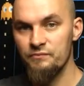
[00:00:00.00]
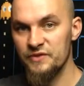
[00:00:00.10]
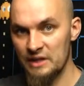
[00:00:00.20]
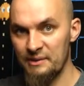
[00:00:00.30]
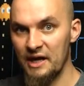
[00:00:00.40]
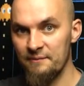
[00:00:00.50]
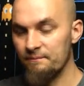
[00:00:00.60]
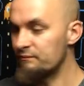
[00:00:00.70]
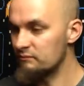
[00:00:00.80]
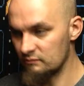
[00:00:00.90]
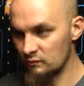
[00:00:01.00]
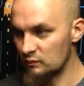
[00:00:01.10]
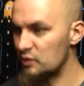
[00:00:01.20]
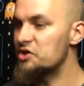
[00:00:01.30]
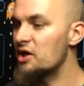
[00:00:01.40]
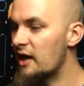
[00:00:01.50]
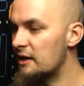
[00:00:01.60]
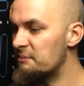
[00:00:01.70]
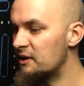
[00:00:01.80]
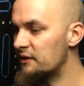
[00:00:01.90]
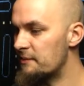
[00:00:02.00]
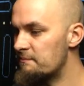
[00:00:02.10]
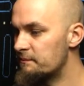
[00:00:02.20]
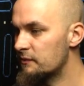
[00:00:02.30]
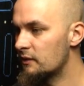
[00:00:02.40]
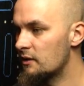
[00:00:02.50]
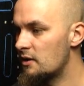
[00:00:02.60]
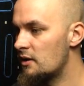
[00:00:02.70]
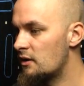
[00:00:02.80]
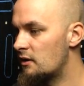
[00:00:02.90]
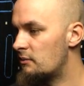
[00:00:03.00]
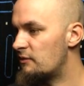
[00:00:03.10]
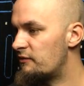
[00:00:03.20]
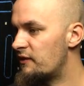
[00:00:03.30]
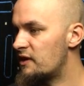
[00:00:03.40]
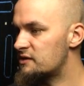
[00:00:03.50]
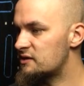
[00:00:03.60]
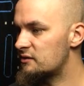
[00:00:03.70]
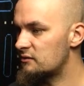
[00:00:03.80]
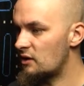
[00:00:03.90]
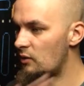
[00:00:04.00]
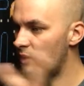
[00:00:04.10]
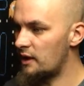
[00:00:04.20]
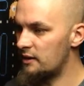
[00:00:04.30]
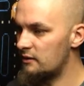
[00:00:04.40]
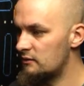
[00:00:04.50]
Same again. We'll show you how to build them. First, go away.